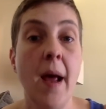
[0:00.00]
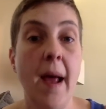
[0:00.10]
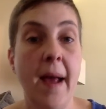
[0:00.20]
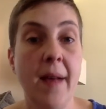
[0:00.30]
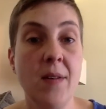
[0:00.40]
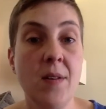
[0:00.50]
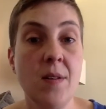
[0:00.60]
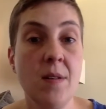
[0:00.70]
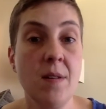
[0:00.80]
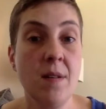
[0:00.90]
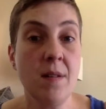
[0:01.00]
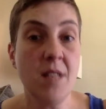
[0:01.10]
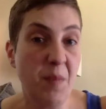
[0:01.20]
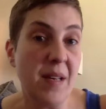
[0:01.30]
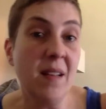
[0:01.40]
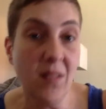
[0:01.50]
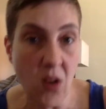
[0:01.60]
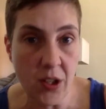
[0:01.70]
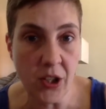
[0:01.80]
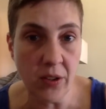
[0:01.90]
and speaking
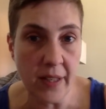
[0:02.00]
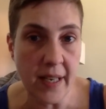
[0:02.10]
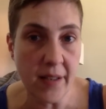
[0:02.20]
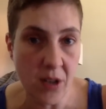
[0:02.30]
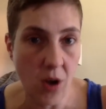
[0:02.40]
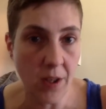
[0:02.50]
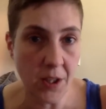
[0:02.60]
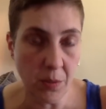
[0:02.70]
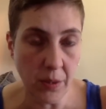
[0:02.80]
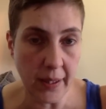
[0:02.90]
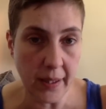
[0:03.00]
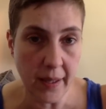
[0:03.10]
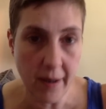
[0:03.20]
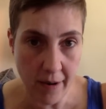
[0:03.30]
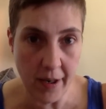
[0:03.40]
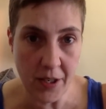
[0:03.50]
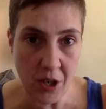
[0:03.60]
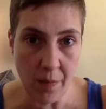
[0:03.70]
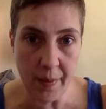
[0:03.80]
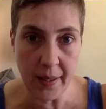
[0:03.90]
logically and knowledgeably on a
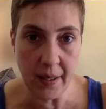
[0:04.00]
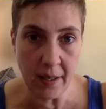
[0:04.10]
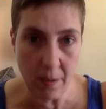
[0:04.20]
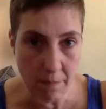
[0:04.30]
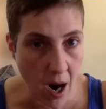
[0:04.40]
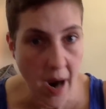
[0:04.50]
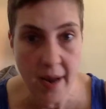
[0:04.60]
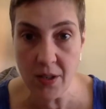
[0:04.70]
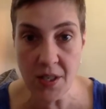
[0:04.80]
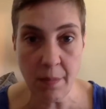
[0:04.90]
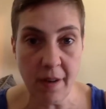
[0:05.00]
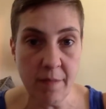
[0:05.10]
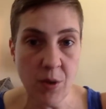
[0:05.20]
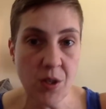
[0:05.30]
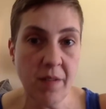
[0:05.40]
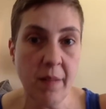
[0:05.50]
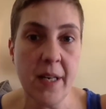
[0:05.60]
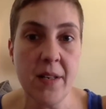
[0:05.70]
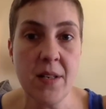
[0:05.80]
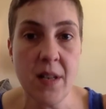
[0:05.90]
topic. And you're miles above most
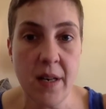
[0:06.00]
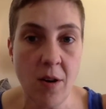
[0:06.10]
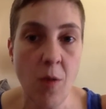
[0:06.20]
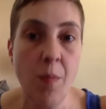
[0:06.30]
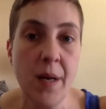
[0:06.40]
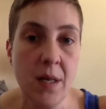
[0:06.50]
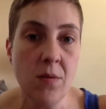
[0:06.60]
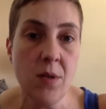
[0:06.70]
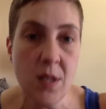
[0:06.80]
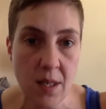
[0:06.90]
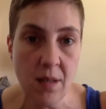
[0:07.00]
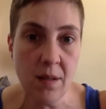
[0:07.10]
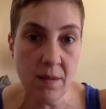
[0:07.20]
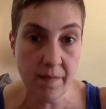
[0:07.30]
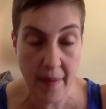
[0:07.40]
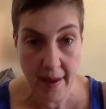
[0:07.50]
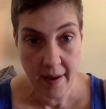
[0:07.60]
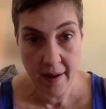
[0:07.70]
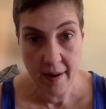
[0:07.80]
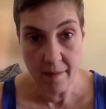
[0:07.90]
feminists, I know, but you still
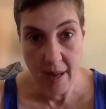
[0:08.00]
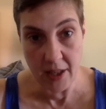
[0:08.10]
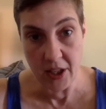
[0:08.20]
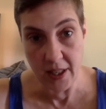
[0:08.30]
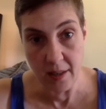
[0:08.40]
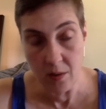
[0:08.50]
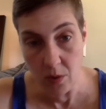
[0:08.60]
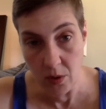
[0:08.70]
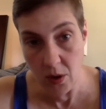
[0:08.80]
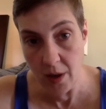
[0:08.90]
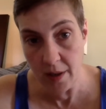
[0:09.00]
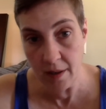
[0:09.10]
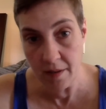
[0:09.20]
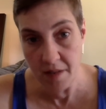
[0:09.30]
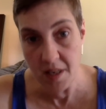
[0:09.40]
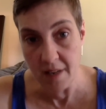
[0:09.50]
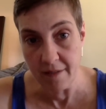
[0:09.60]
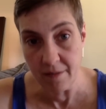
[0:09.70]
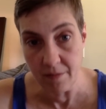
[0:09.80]
manage to get a whole lot of stuff